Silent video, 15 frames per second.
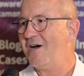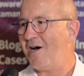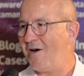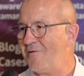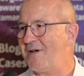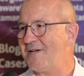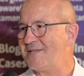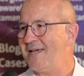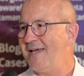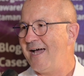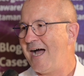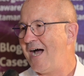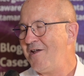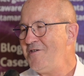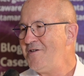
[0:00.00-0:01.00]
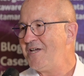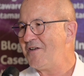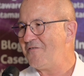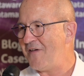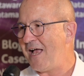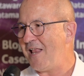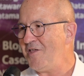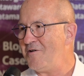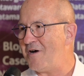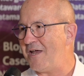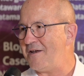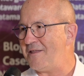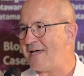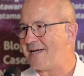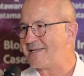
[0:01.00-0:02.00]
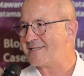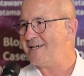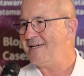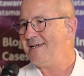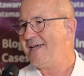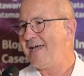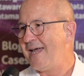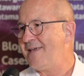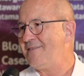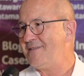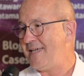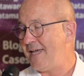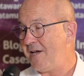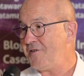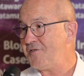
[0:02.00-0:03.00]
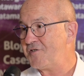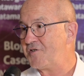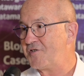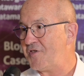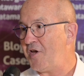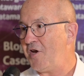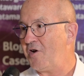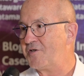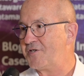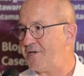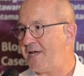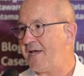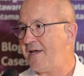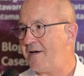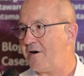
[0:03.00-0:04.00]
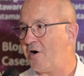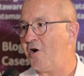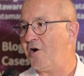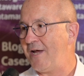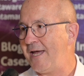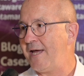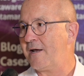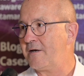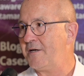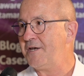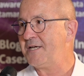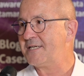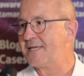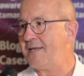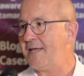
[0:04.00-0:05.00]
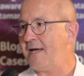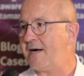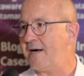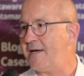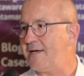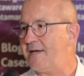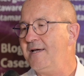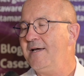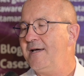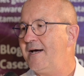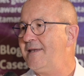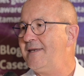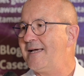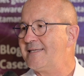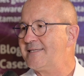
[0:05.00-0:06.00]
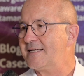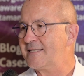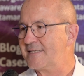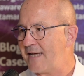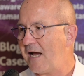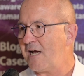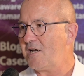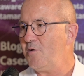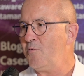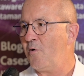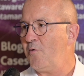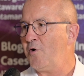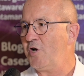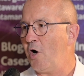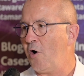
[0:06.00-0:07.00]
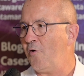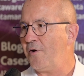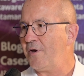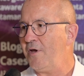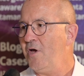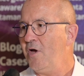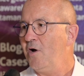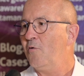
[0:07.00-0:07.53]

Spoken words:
All right, how do you get value out of that? And the answers there today are analytics and AI. And that's exactly where we're going.